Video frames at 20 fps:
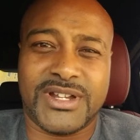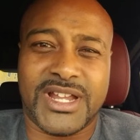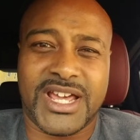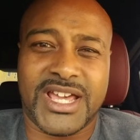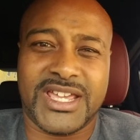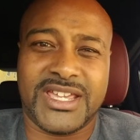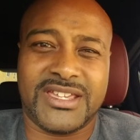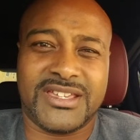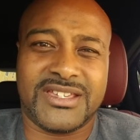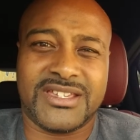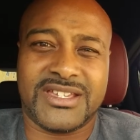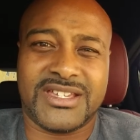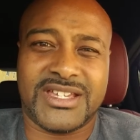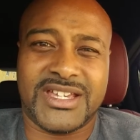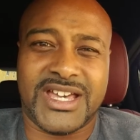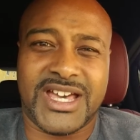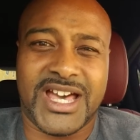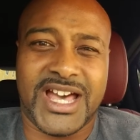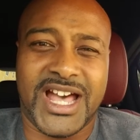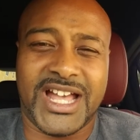Like,
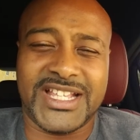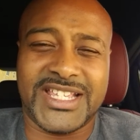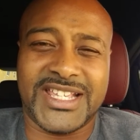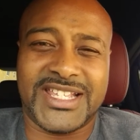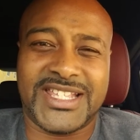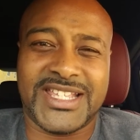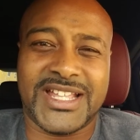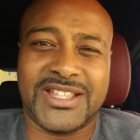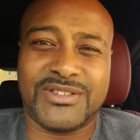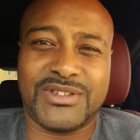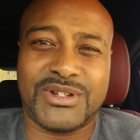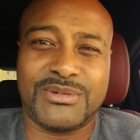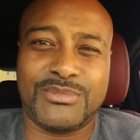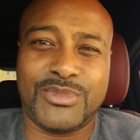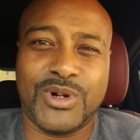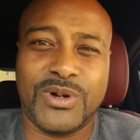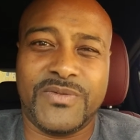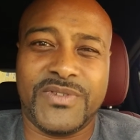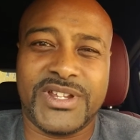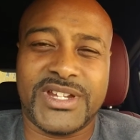I just sat through the
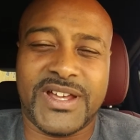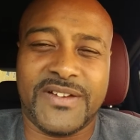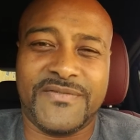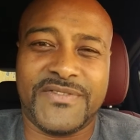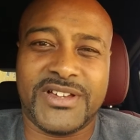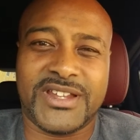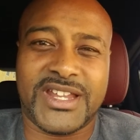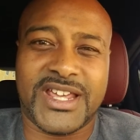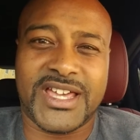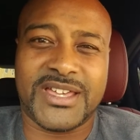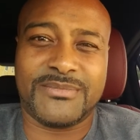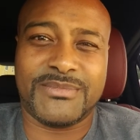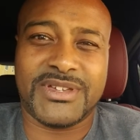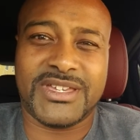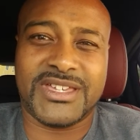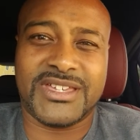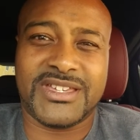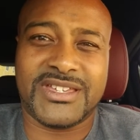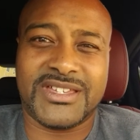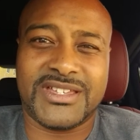movie and I felt like,
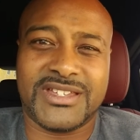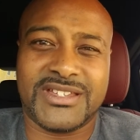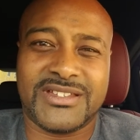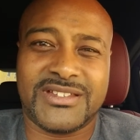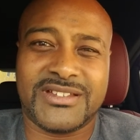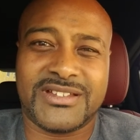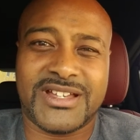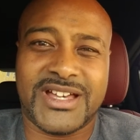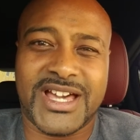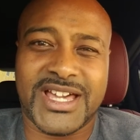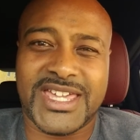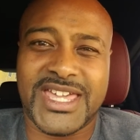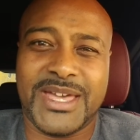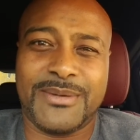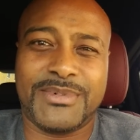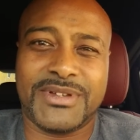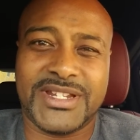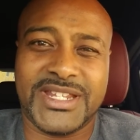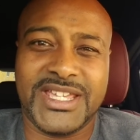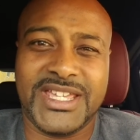man, I
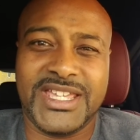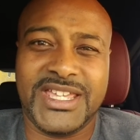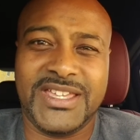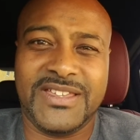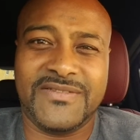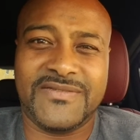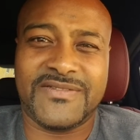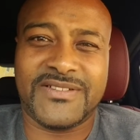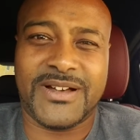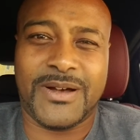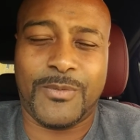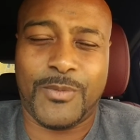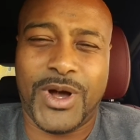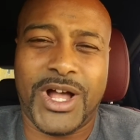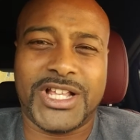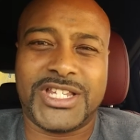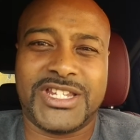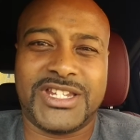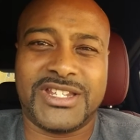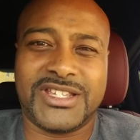can't believe I'm
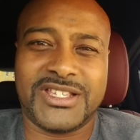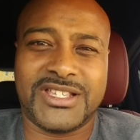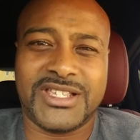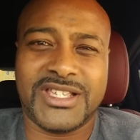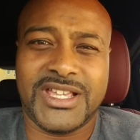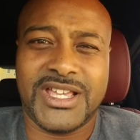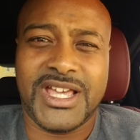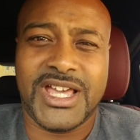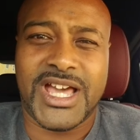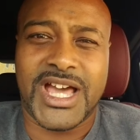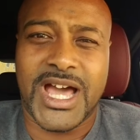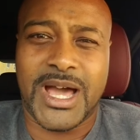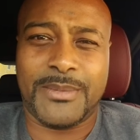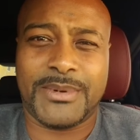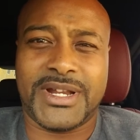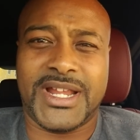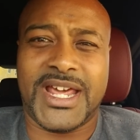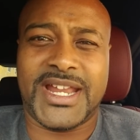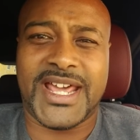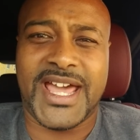watching this. I'm
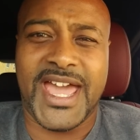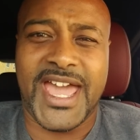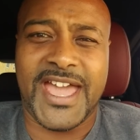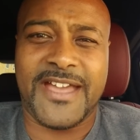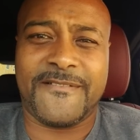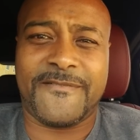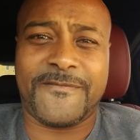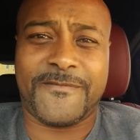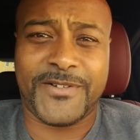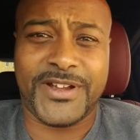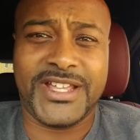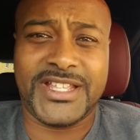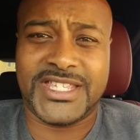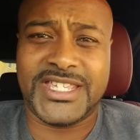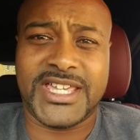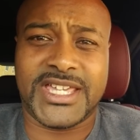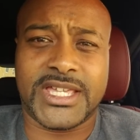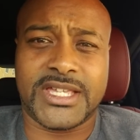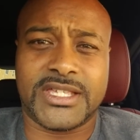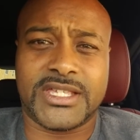glad I had free
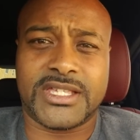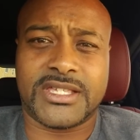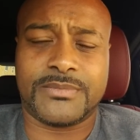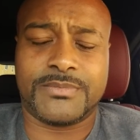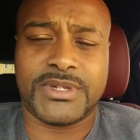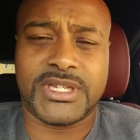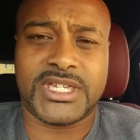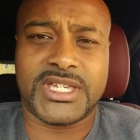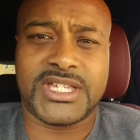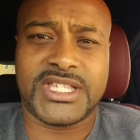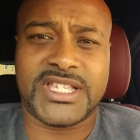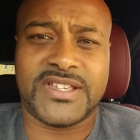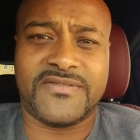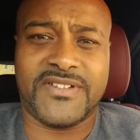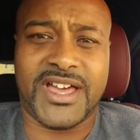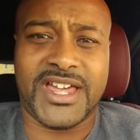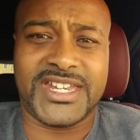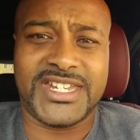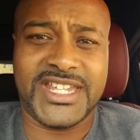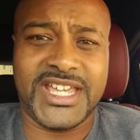tickets because if
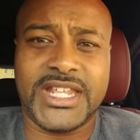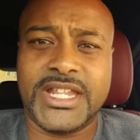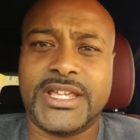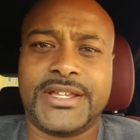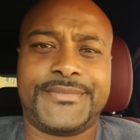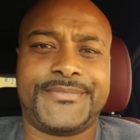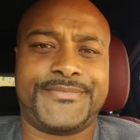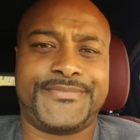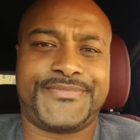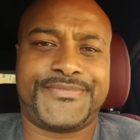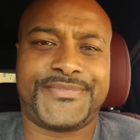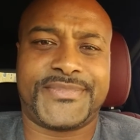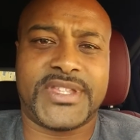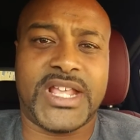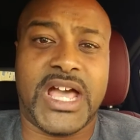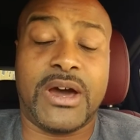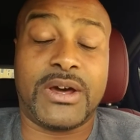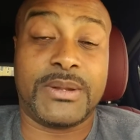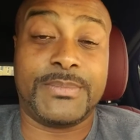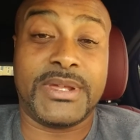I didn't,
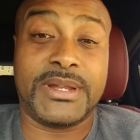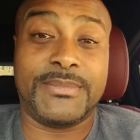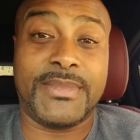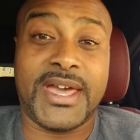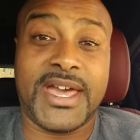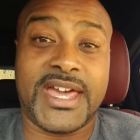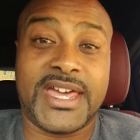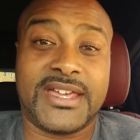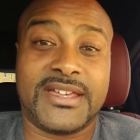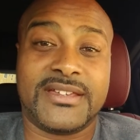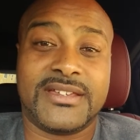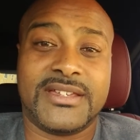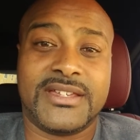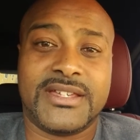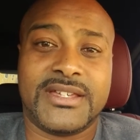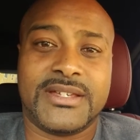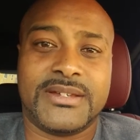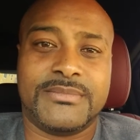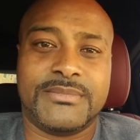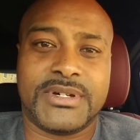I would have been mad.
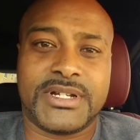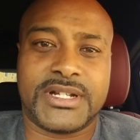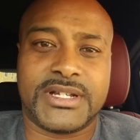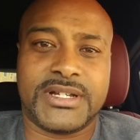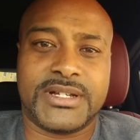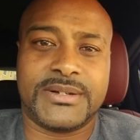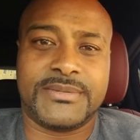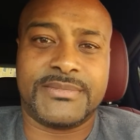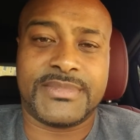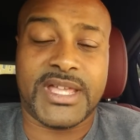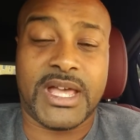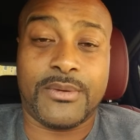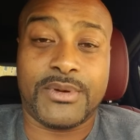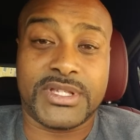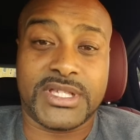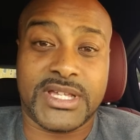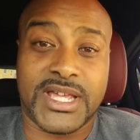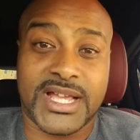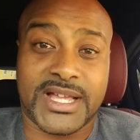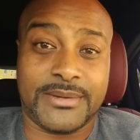But um, that
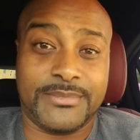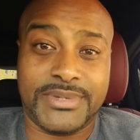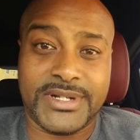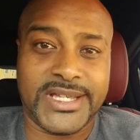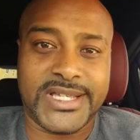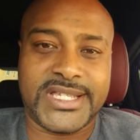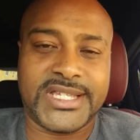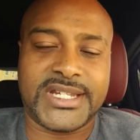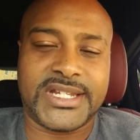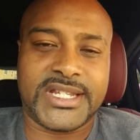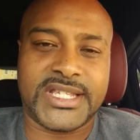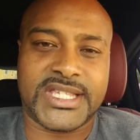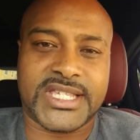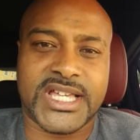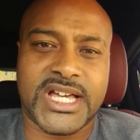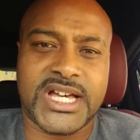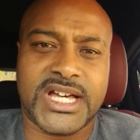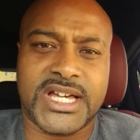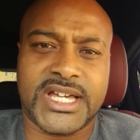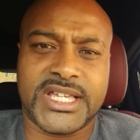was like a blessing in
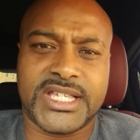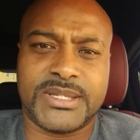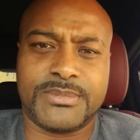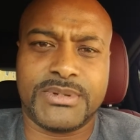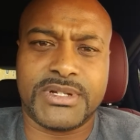disguise.